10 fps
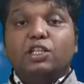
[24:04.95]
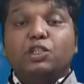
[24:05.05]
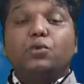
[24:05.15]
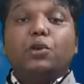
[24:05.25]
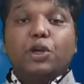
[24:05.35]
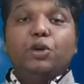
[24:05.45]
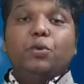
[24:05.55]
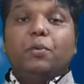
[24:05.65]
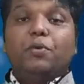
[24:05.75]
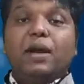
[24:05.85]
2
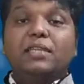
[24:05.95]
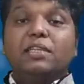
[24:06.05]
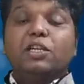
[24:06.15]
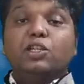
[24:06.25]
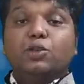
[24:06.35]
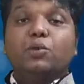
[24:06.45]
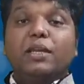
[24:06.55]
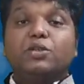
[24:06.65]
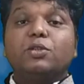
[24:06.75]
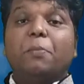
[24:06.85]
cube, right? 2
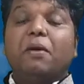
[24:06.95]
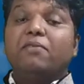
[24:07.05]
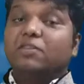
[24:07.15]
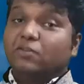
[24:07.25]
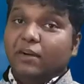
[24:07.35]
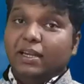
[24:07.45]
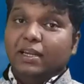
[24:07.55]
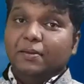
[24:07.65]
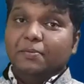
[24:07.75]
raised to the power 3.